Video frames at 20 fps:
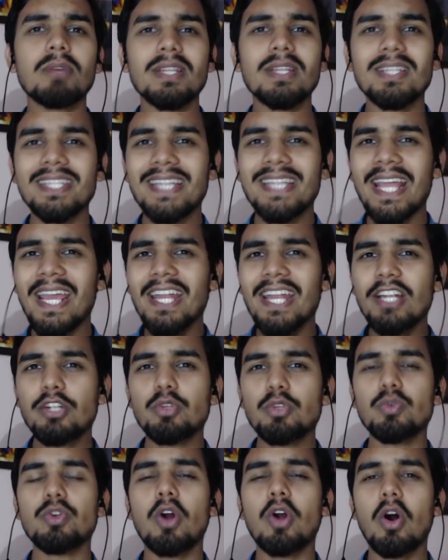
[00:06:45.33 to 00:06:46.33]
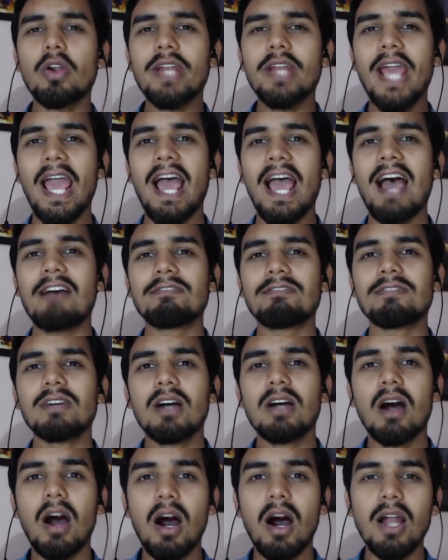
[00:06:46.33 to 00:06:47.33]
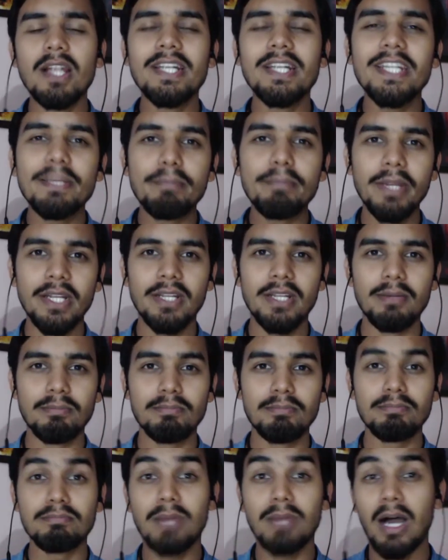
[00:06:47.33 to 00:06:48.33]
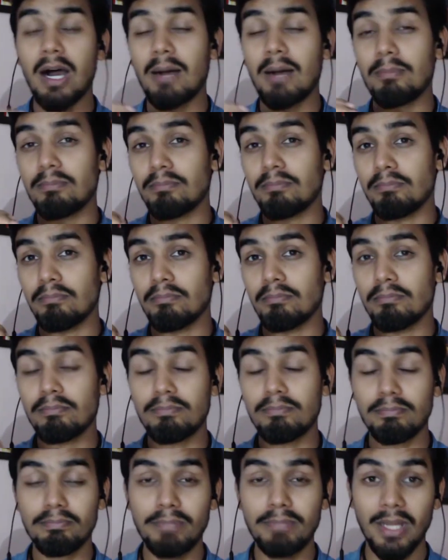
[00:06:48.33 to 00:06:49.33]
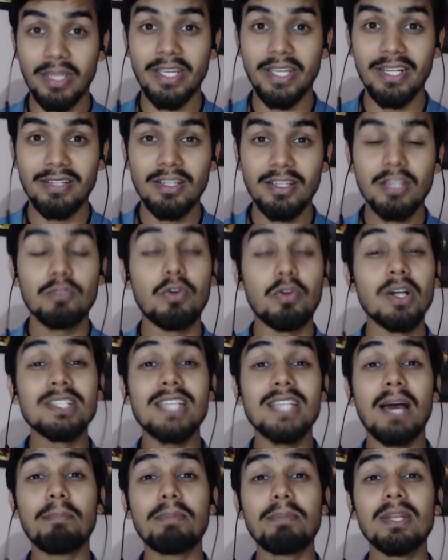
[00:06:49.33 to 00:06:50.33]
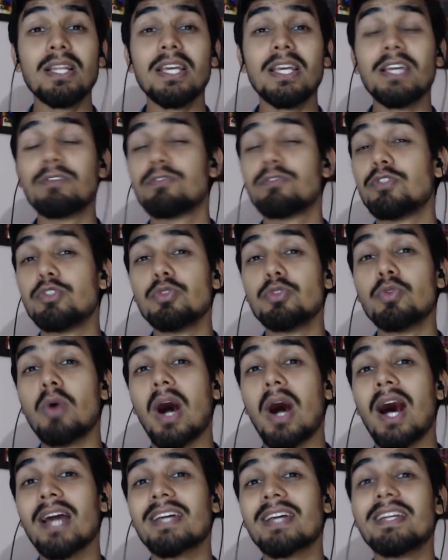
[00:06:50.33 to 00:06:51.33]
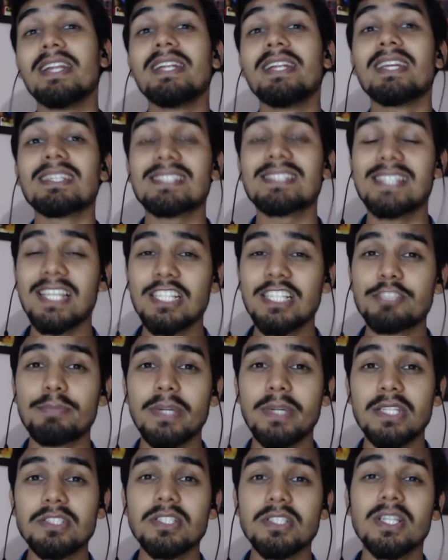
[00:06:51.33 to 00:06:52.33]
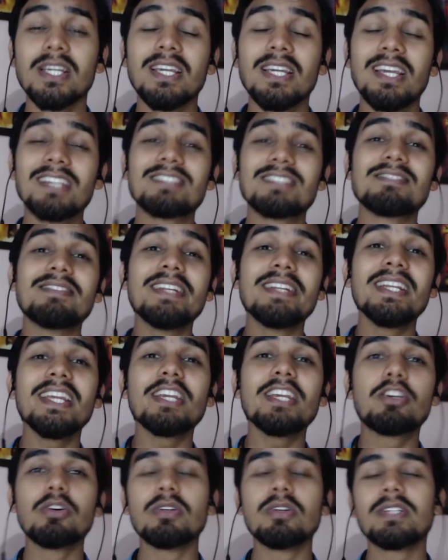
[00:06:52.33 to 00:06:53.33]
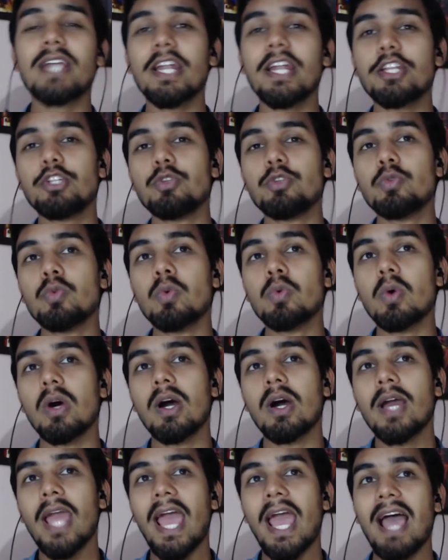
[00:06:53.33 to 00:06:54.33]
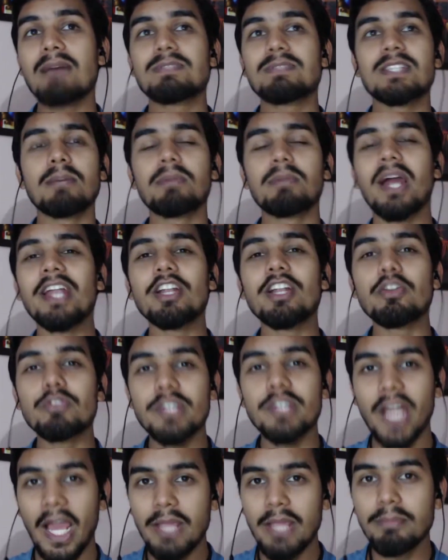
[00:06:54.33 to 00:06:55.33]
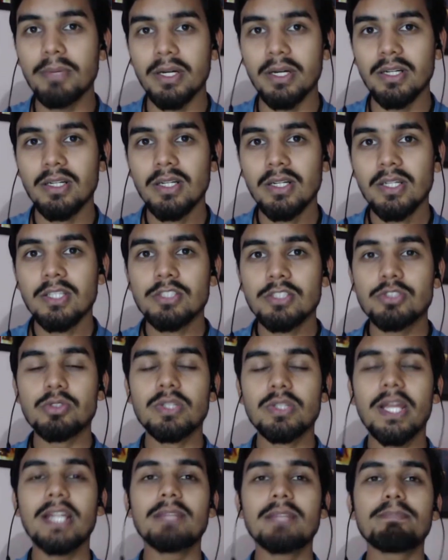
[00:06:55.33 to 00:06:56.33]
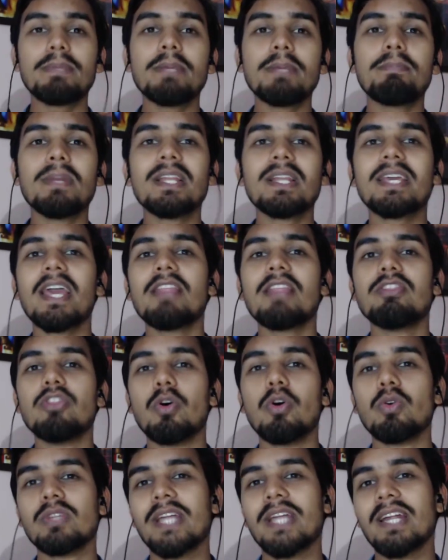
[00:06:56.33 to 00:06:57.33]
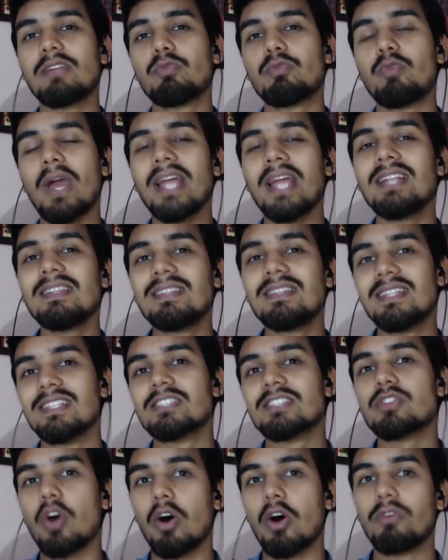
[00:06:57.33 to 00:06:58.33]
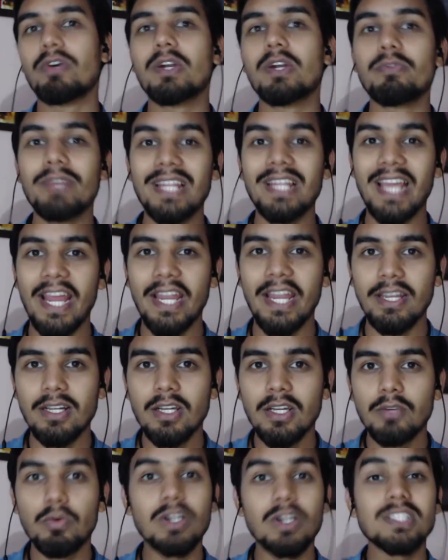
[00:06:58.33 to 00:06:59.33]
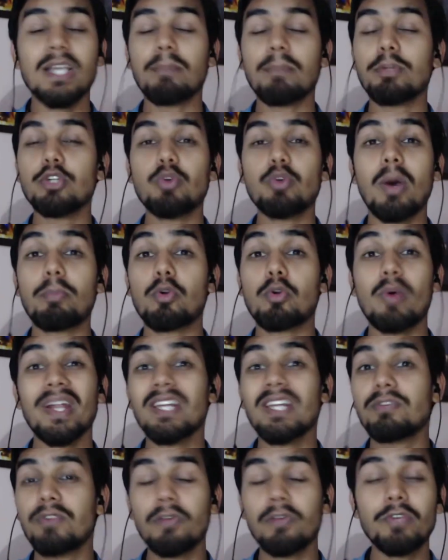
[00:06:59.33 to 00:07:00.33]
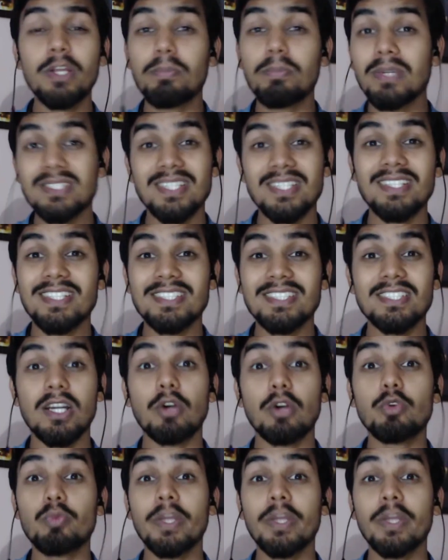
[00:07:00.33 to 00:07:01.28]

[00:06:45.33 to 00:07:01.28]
they do not have ultimatum plugin. For example, if you are creating a sales page, it's really good that you have some kind of timer so that people can know that when this offer will end. For example, you are providing 50% discount